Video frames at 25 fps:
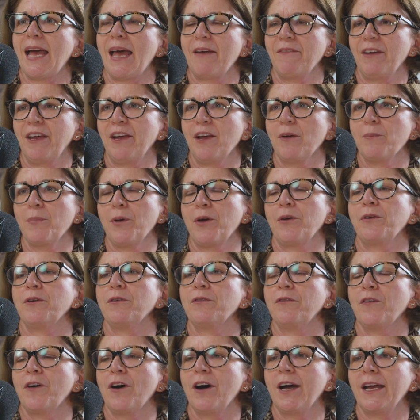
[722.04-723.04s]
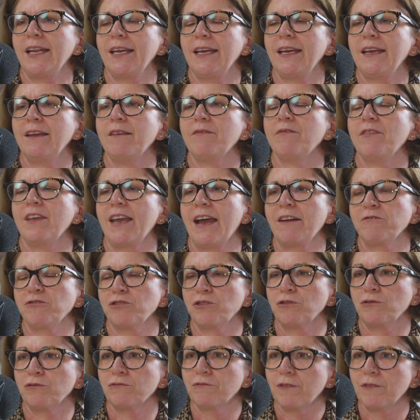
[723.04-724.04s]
having a bona fide theatrical